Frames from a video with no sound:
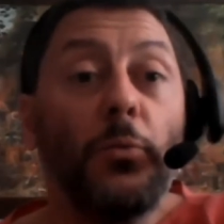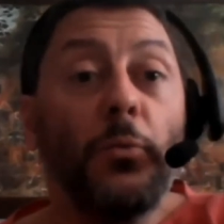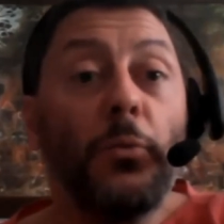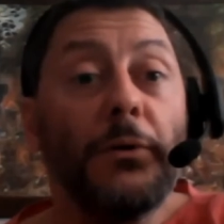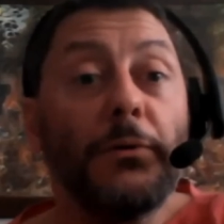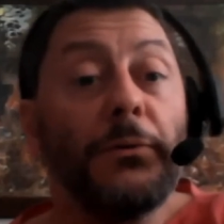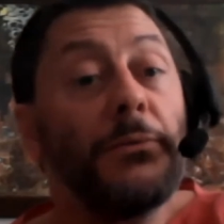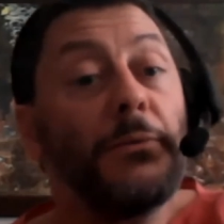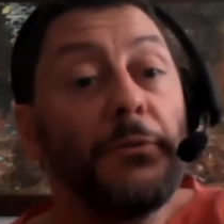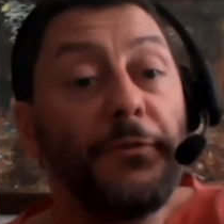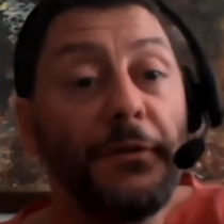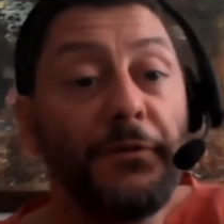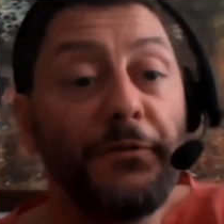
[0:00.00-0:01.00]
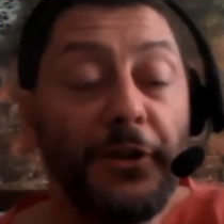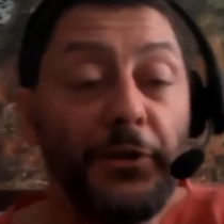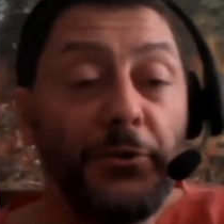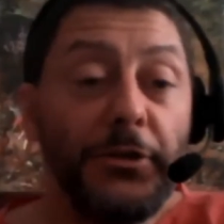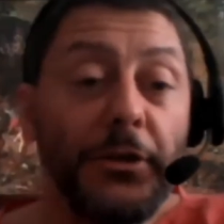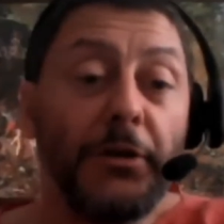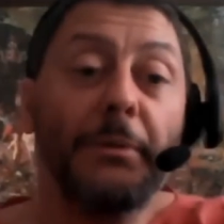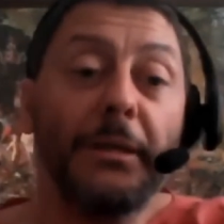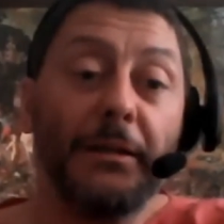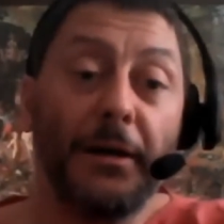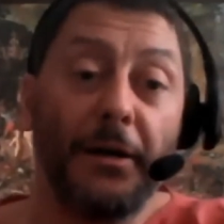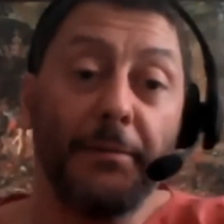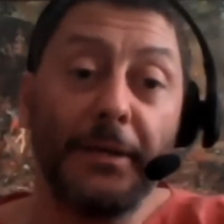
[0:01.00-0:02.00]
Well, for those, no, I
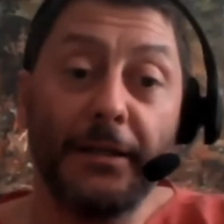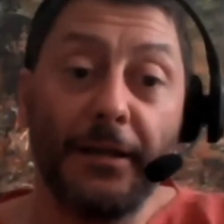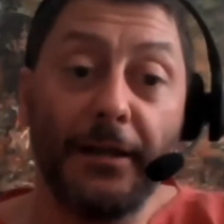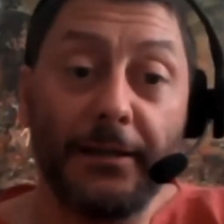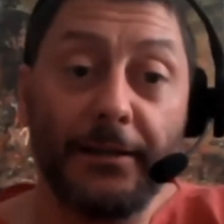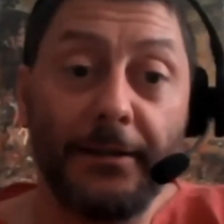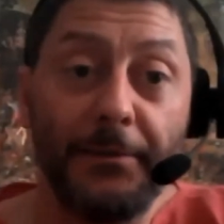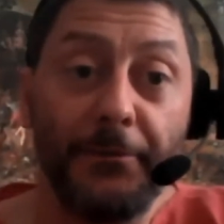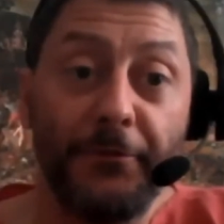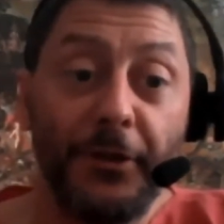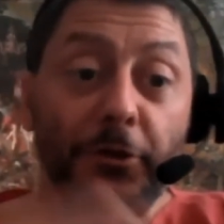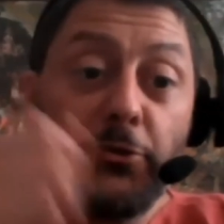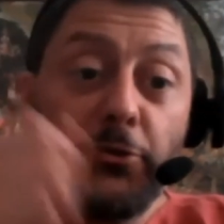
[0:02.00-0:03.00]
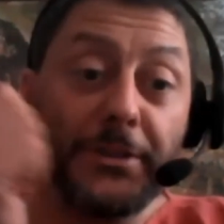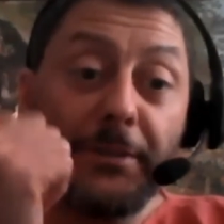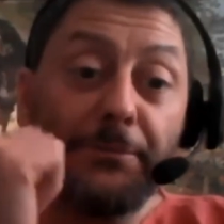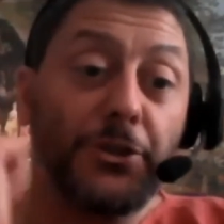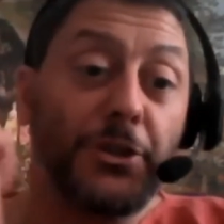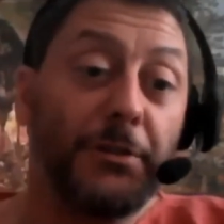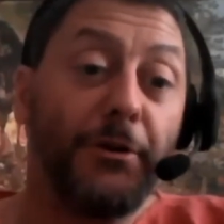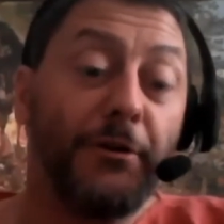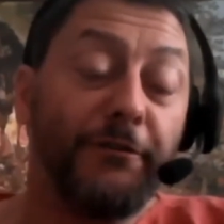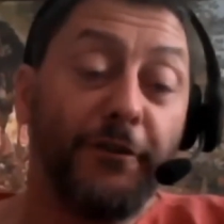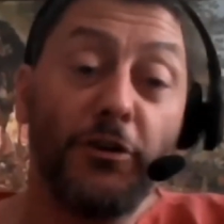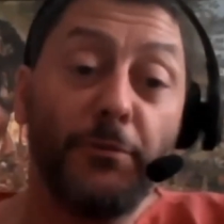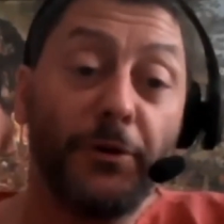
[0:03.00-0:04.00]
mean, for those ones, I'm just going to put
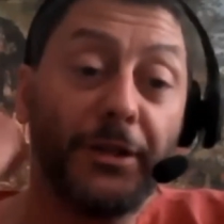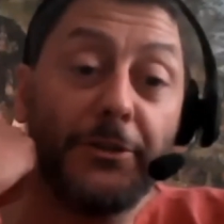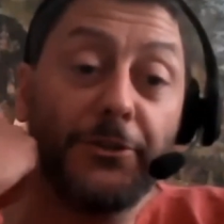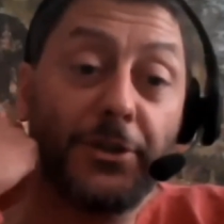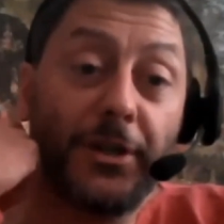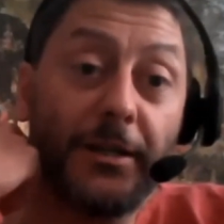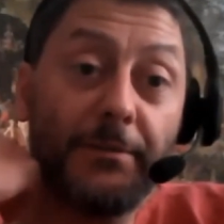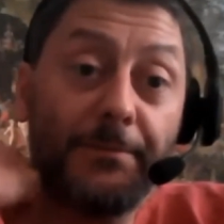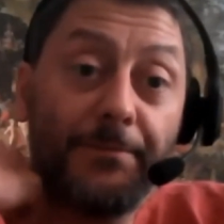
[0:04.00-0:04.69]
foam on the inside.